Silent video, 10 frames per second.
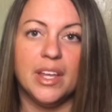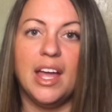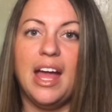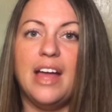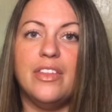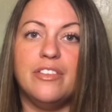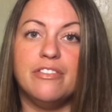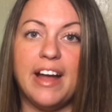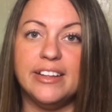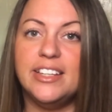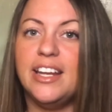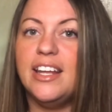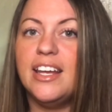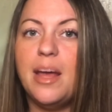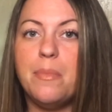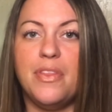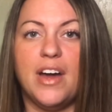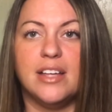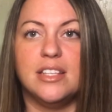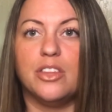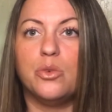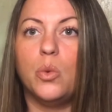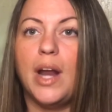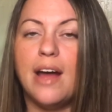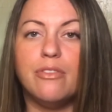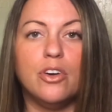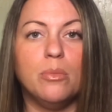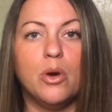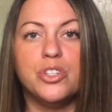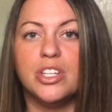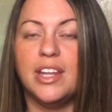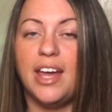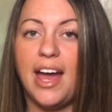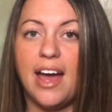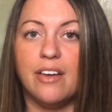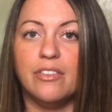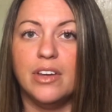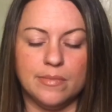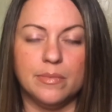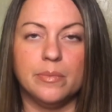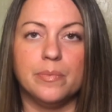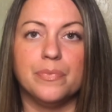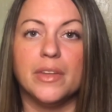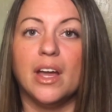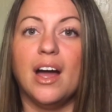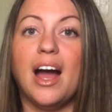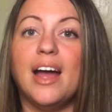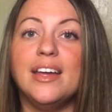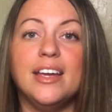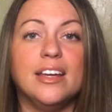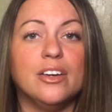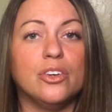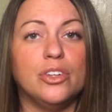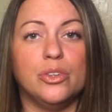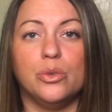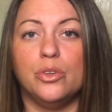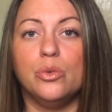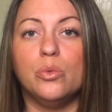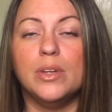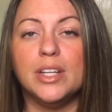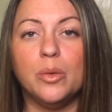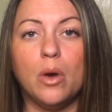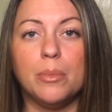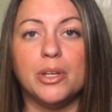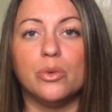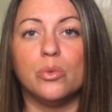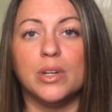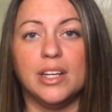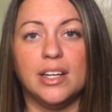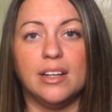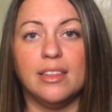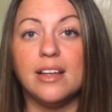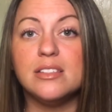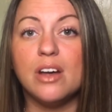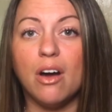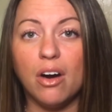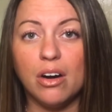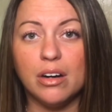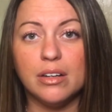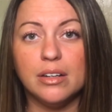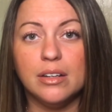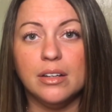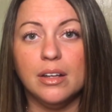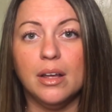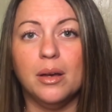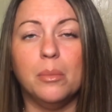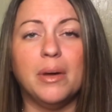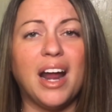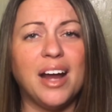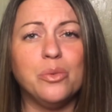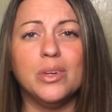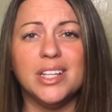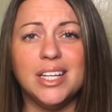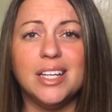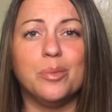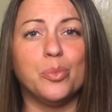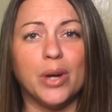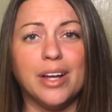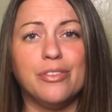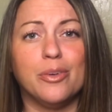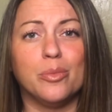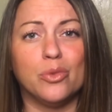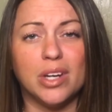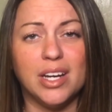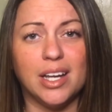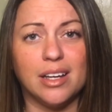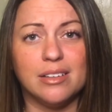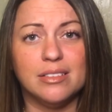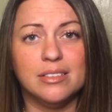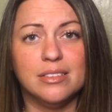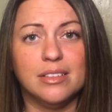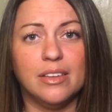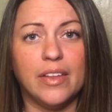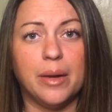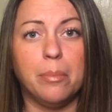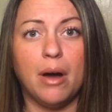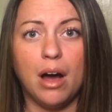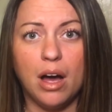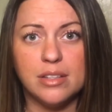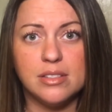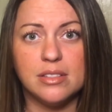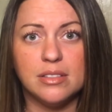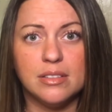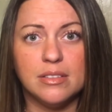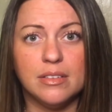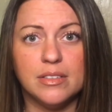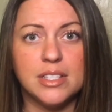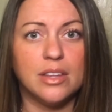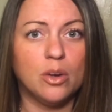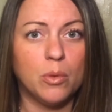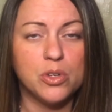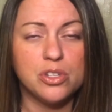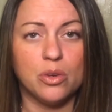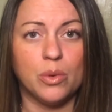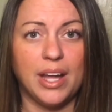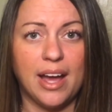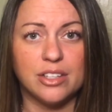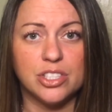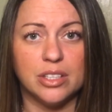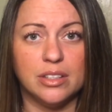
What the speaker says: And then validating and empathizing through whatever emotion they have. I hear you. You really want me to read. That's hard. But I really need a break from reading. Then pause. See their emotional reaction.